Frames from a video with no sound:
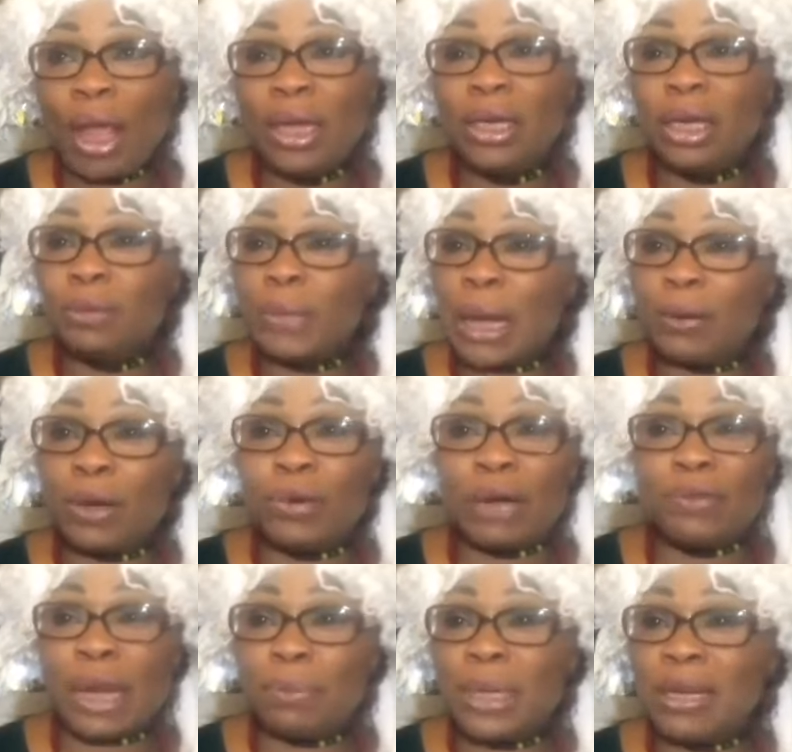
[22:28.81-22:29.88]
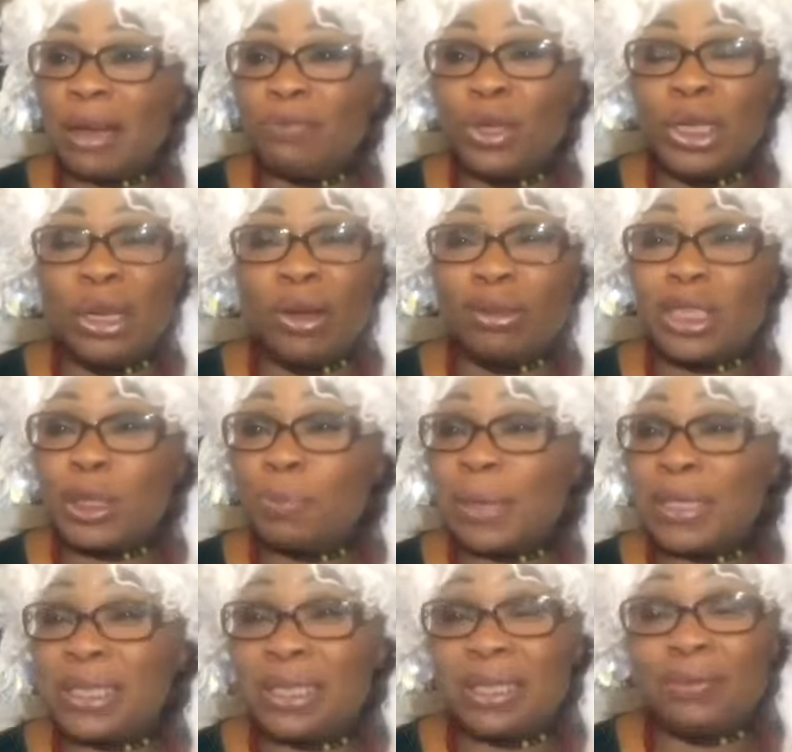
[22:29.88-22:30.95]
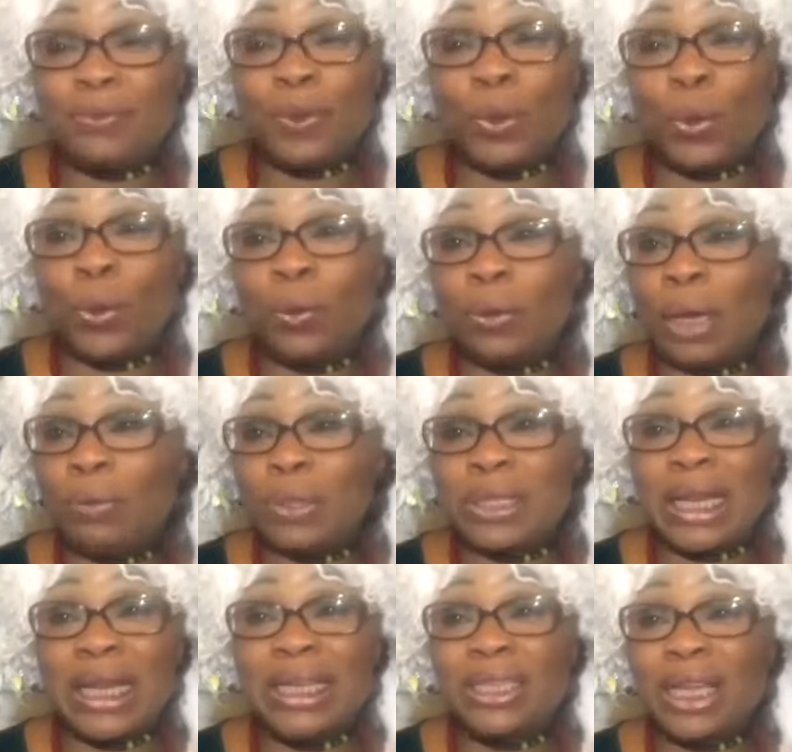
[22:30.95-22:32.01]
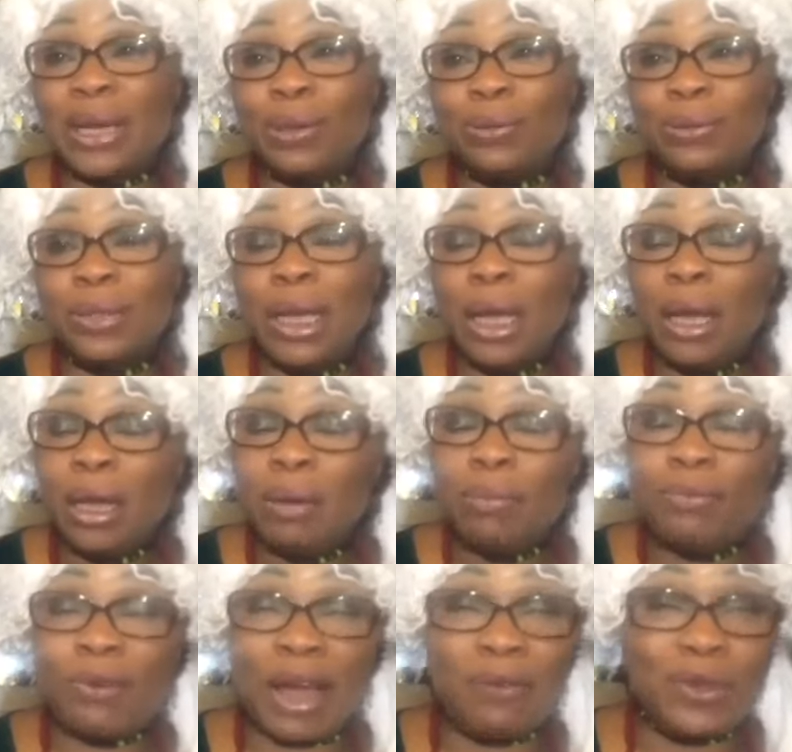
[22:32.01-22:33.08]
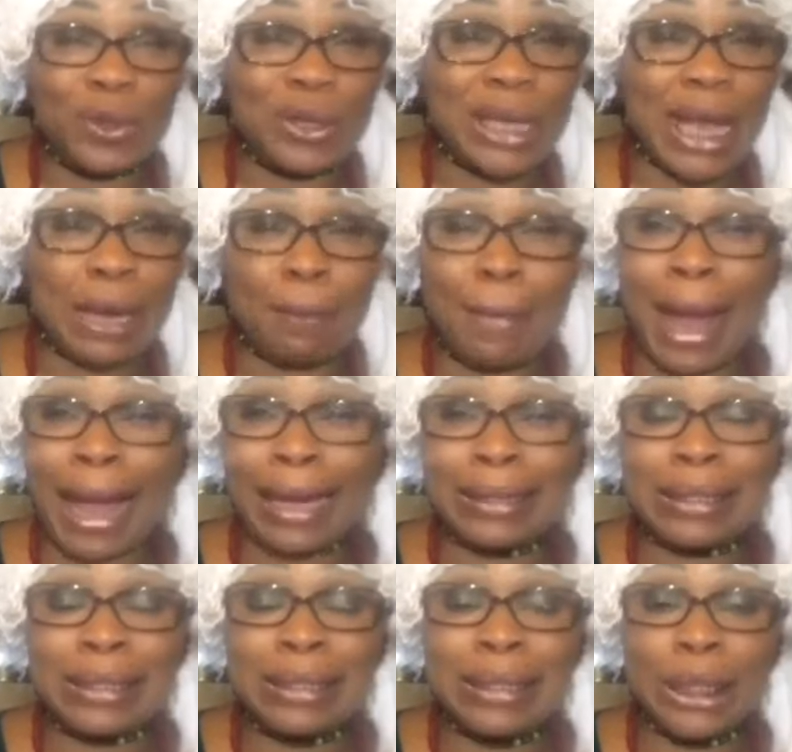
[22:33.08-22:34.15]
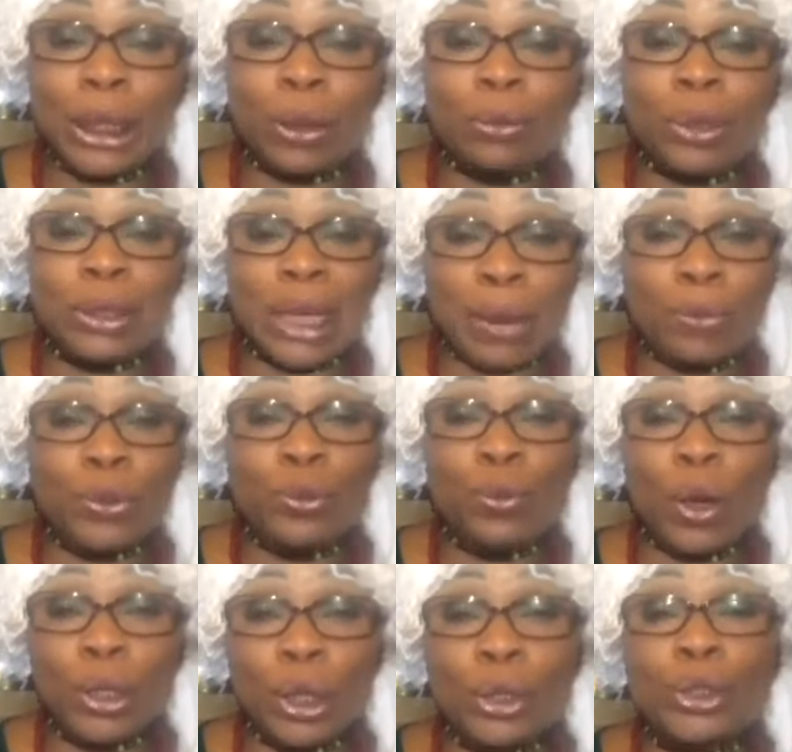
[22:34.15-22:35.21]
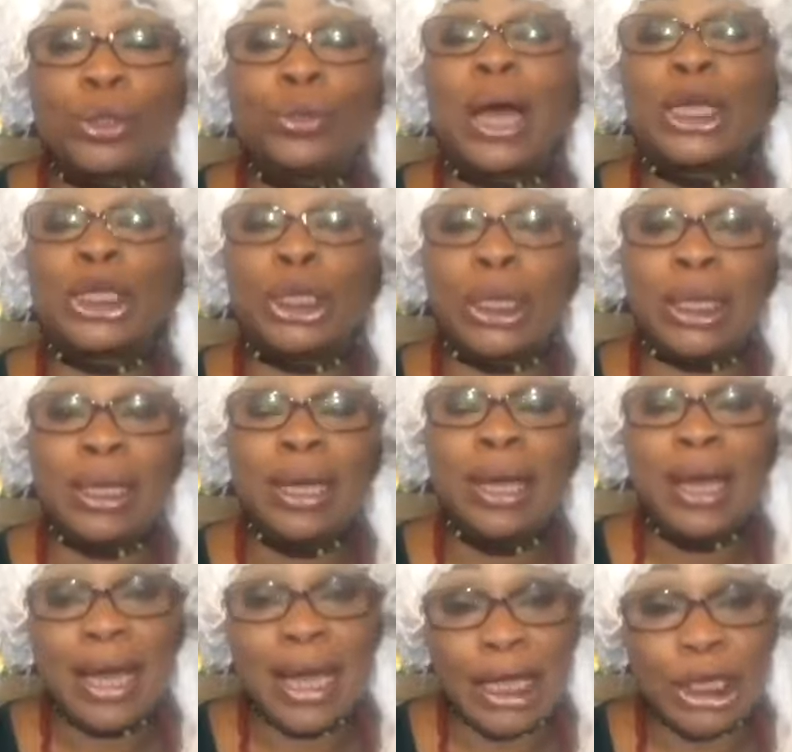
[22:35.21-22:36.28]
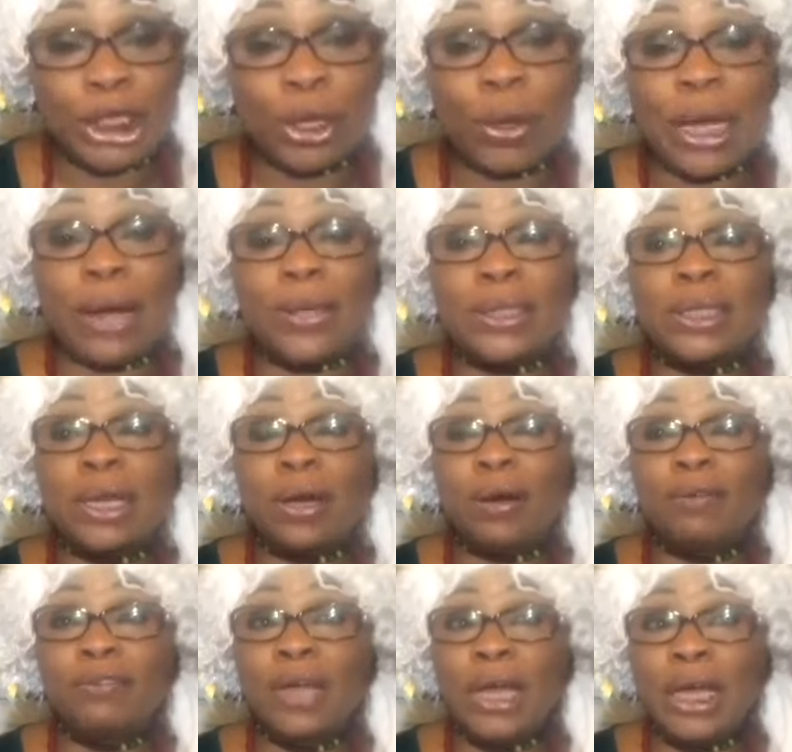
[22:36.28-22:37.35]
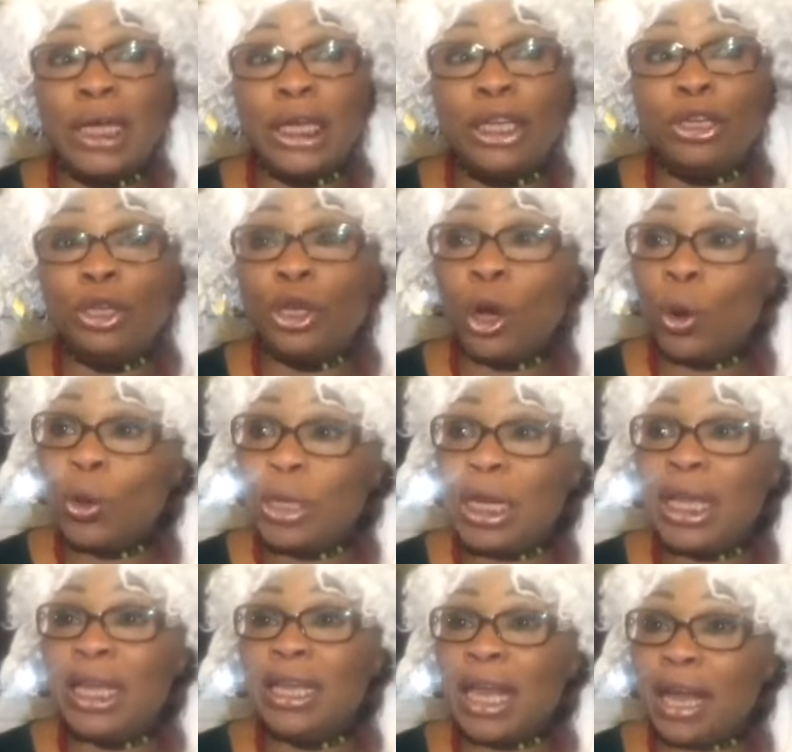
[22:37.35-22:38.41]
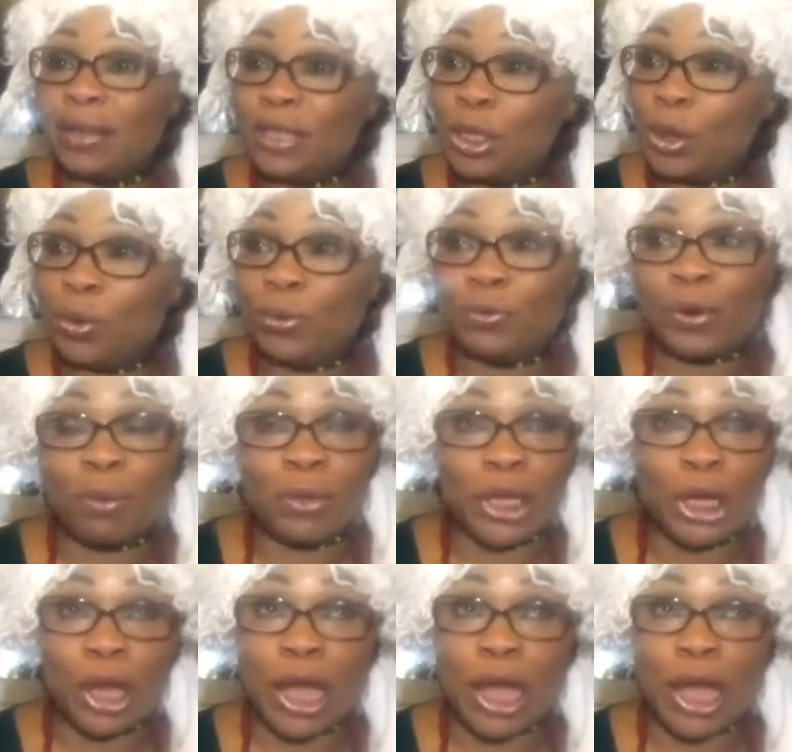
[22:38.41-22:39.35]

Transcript: you know, I believe I've only got space for, I was telling Shegun, 5 to 10 max, you know, because I would want us to actually enjoy ourselves, you know, not only you know, from